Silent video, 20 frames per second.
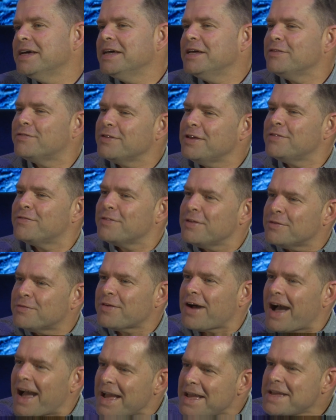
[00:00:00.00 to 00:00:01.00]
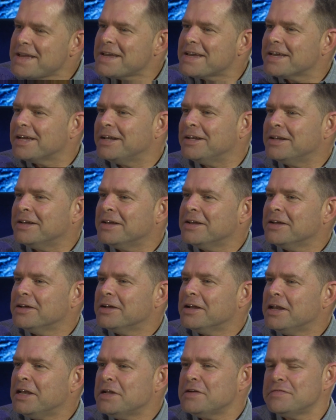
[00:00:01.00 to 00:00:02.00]
If I can
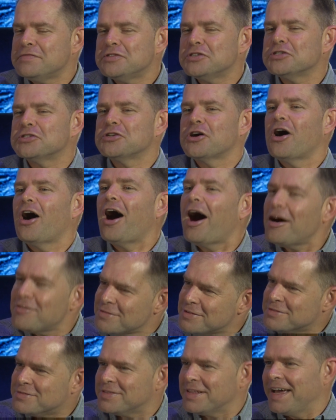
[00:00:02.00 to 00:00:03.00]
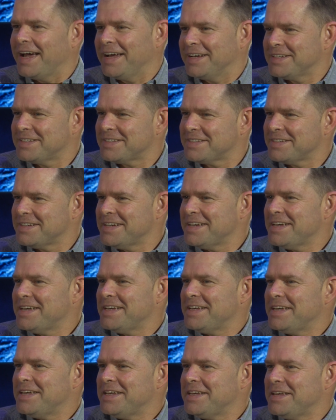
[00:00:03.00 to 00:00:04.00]
live just half of that
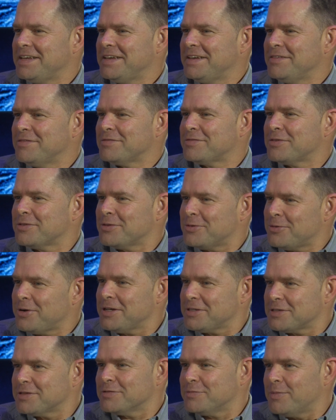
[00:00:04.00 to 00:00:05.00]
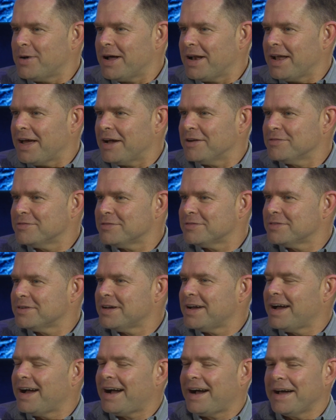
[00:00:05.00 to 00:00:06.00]
for the rest of my life,
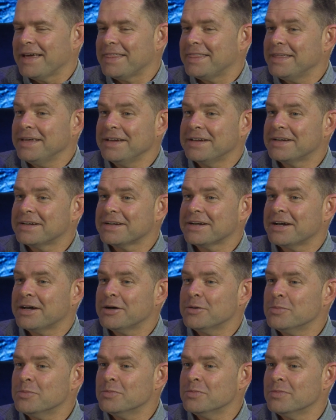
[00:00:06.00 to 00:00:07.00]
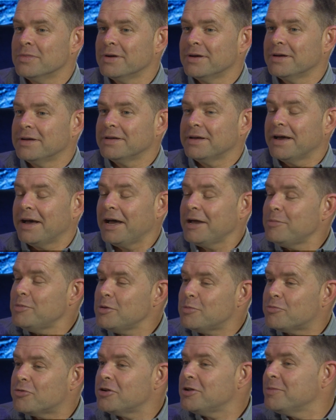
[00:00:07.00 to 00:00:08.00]
I think I'd
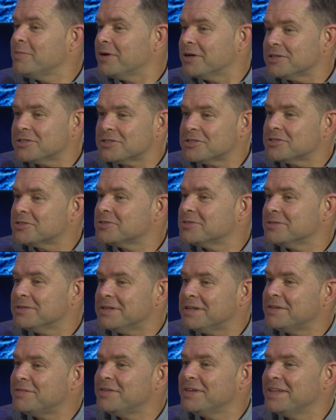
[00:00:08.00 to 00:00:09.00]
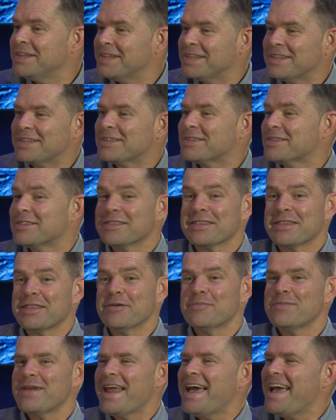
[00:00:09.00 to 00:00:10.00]
be pretty much living
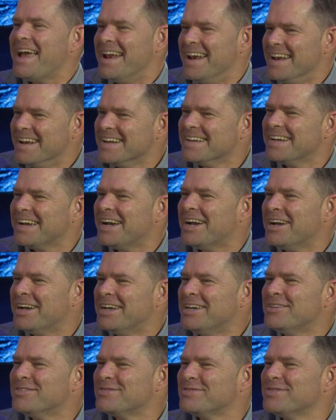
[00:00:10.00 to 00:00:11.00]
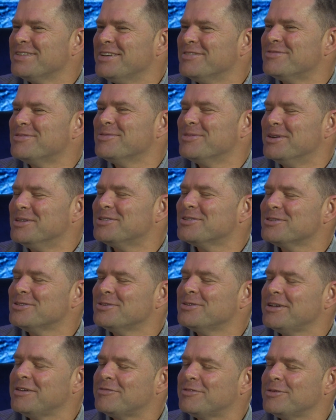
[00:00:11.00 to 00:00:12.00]
the plan, if we want
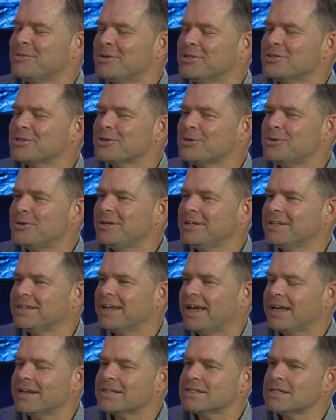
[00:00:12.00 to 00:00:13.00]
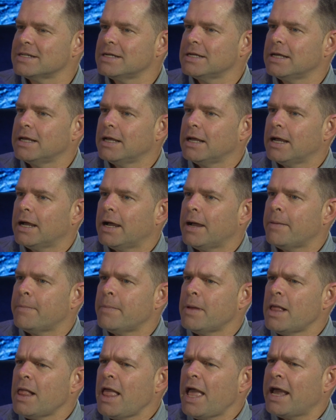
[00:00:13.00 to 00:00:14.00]
to call it that.
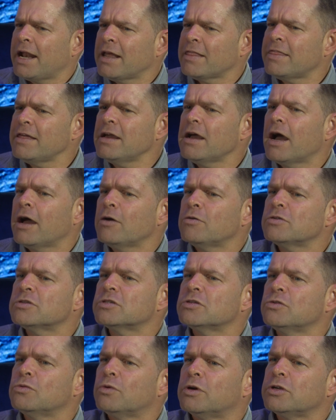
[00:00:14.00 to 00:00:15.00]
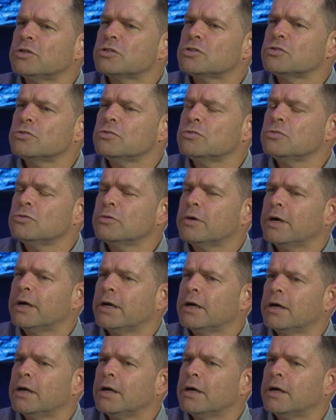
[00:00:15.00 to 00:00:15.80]
And I think I also want to